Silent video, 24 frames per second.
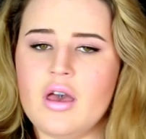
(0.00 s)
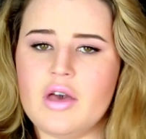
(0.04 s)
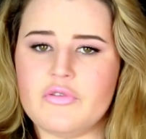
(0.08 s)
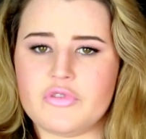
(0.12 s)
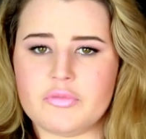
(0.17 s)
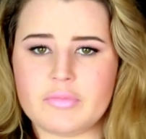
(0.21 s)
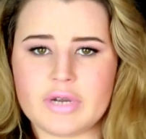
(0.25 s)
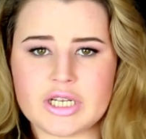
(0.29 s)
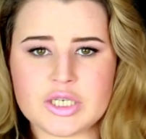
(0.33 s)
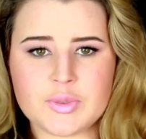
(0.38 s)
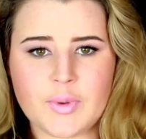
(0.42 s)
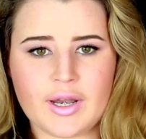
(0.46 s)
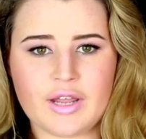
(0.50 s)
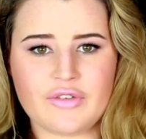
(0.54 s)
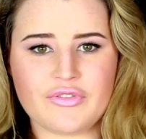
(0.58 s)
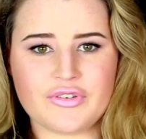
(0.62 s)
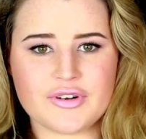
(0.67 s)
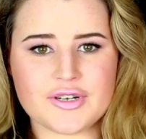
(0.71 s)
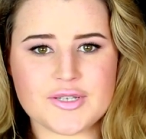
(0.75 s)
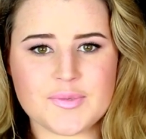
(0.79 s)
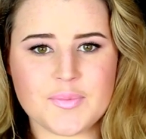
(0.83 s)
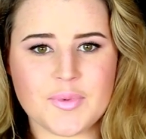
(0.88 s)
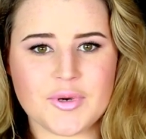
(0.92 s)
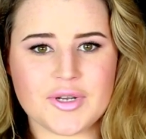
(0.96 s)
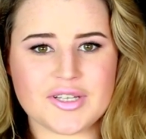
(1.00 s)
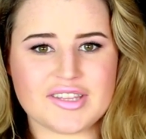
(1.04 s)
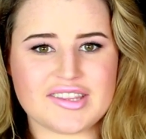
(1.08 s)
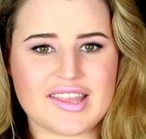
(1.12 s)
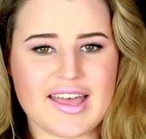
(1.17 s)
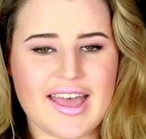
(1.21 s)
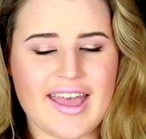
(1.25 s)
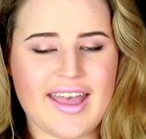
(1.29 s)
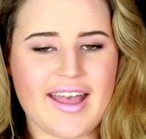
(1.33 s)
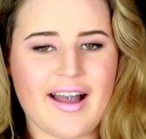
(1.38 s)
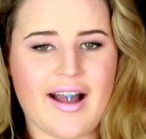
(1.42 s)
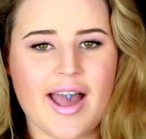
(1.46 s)
For my 21st
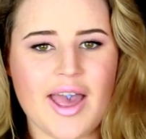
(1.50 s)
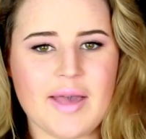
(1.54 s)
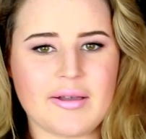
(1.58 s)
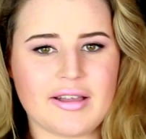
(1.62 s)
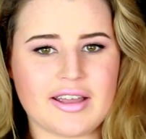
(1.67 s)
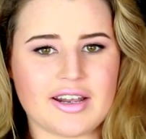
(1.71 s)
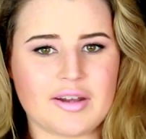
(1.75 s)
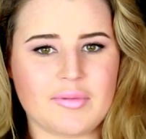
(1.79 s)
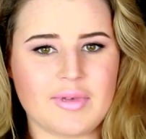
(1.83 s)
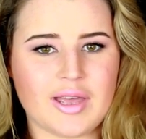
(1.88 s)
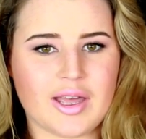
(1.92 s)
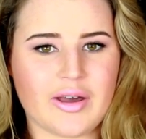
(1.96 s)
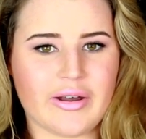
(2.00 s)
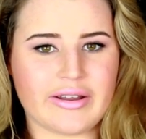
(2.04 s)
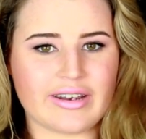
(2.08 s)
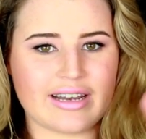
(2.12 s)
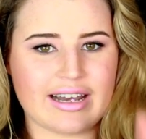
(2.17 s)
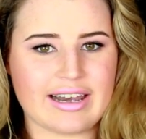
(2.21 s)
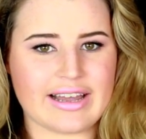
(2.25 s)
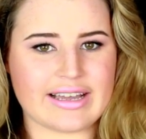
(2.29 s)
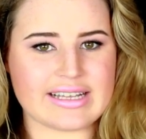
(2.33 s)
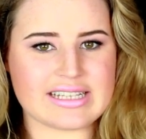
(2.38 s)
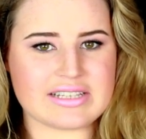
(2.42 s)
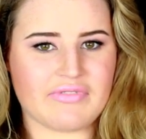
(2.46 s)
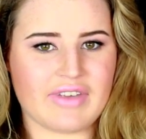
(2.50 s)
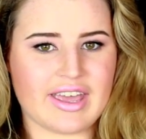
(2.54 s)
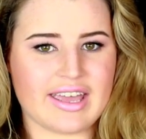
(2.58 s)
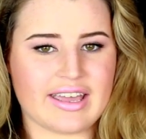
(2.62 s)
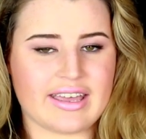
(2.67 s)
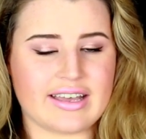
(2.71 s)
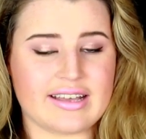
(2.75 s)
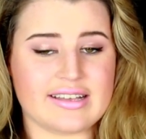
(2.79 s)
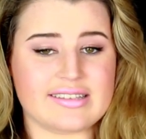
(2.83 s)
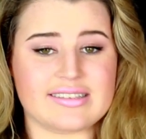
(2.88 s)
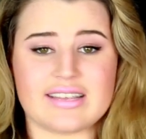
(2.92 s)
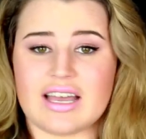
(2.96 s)
birthday, I am going to be going to Las
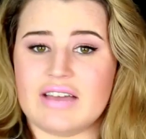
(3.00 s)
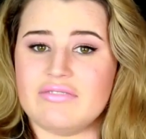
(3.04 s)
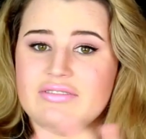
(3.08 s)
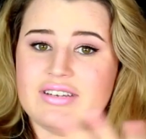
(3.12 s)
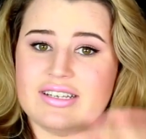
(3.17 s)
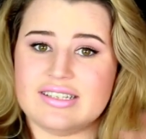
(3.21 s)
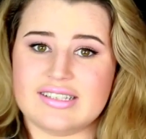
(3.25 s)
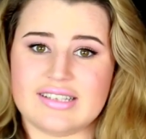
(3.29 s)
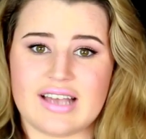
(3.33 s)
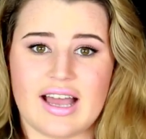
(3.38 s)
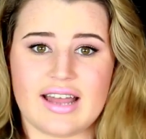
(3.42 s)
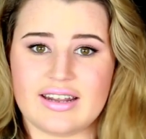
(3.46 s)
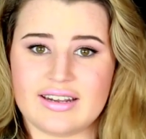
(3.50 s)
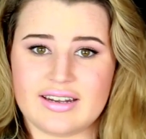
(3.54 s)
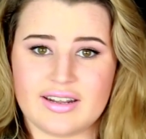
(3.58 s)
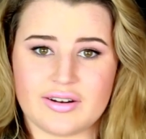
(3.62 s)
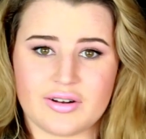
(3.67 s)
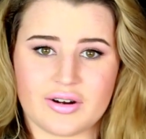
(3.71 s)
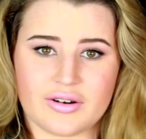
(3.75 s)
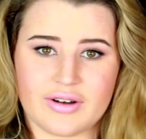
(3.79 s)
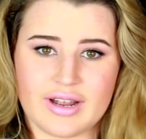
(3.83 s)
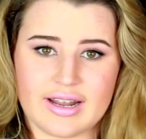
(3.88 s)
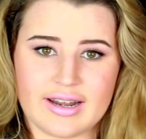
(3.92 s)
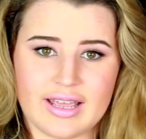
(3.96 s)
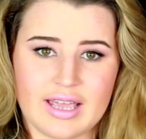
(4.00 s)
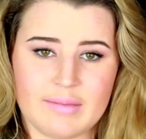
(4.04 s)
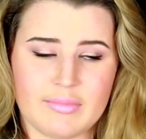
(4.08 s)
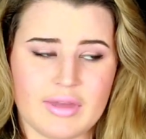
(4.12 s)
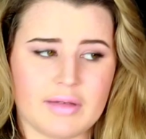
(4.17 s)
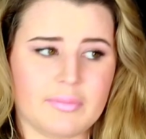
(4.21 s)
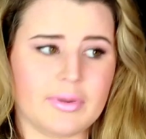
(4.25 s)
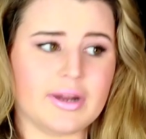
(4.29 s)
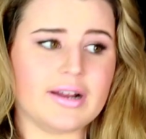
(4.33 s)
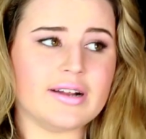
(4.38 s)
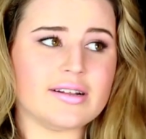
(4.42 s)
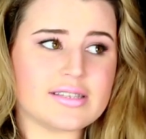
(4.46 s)
Vegas. I've decided it already.
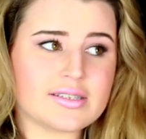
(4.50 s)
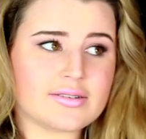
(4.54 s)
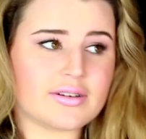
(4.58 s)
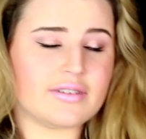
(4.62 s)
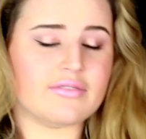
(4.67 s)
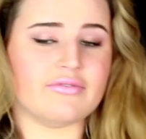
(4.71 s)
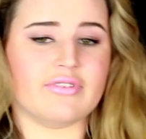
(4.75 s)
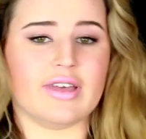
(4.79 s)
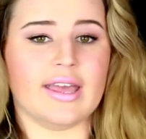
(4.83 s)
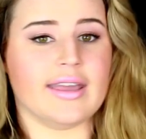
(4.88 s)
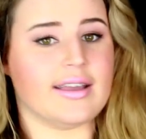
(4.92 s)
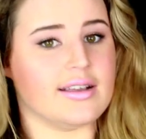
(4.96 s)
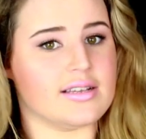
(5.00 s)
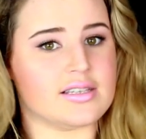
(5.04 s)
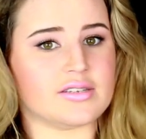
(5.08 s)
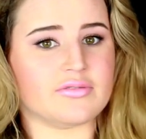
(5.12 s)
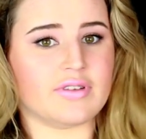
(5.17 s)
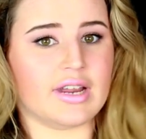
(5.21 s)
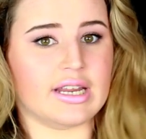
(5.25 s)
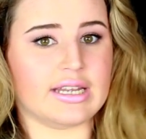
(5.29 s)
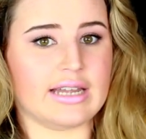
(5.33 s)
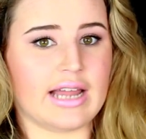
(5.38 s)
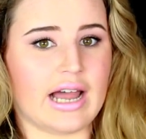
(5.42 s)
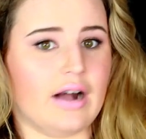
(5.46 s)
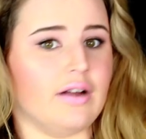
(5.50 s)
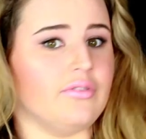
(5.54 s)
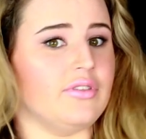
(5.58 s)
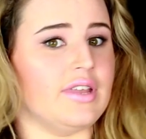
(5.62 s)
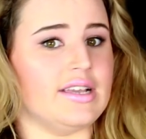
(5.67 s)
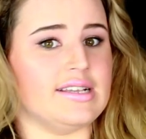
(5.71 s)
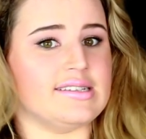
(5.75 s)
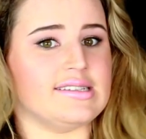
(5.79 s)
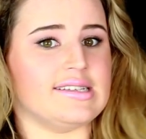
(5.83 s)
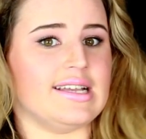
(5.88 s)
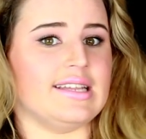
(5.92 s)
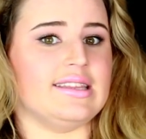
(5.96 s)
My parents are in Vegas right now, and
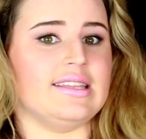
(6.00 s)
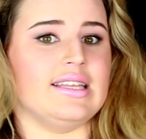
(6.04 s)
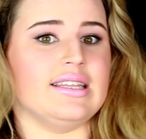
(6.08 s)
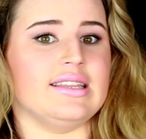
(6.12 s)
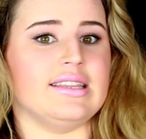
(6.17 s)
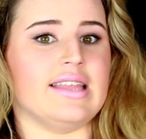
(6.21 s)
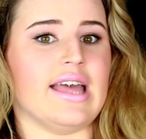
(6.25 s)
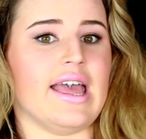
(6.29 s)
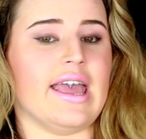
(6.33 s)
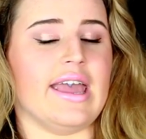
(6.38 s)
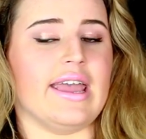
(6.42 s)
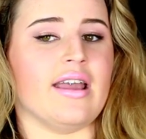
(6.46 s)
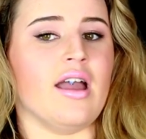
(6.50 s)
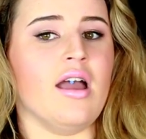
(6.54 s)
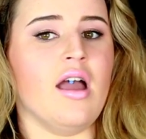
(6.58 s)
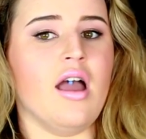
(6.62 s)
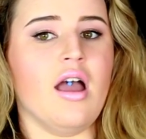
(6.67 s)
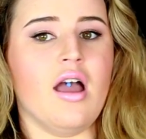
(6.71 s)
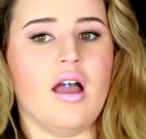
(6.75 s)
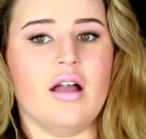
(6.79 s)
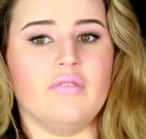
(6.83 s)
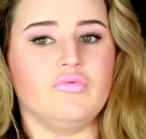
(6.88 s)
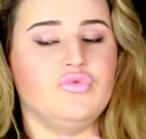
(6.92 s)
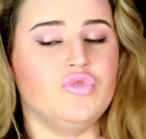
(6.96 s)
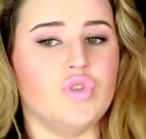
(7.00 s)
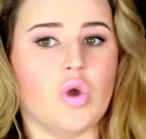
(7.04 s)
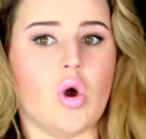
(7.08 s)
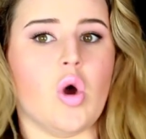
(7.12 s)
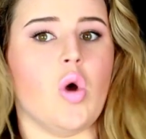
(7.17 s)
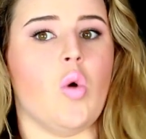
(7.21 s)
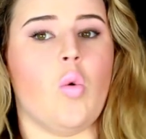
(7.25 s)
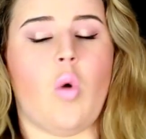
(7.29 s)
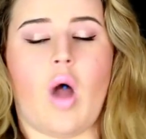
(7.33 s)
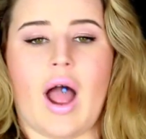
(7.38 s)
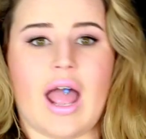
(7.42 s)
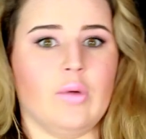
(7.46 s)
they said that they
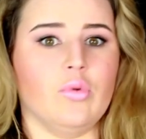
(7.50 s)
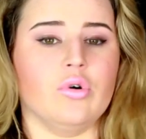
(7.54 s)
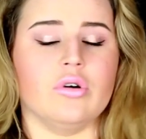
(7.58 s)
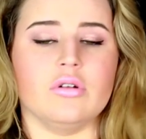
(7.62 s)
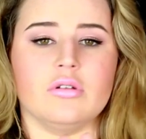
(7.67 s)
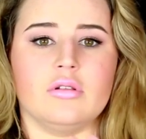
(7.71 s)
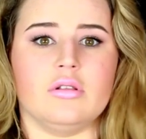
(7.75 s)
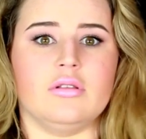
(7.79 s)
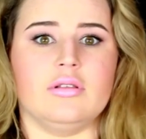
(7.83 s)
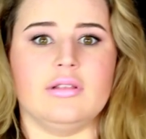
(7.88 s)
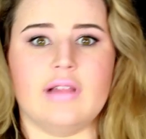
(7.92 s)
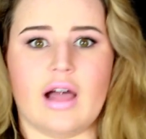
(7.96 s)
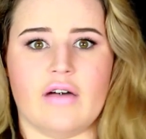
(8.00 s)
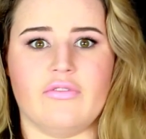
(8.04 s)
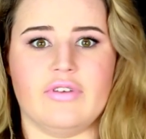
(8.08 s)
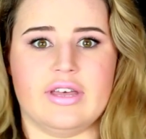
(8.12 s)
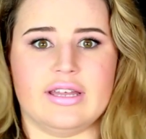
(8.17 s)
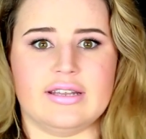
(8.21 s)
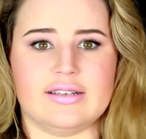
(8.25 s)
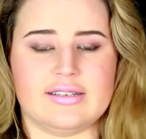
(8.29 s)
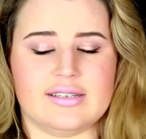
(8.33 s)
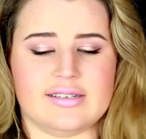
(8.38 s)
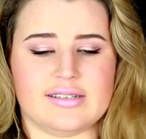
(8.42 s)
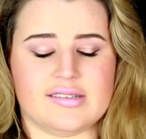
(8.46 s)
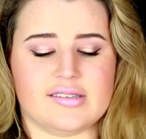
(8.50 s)
know I will love it.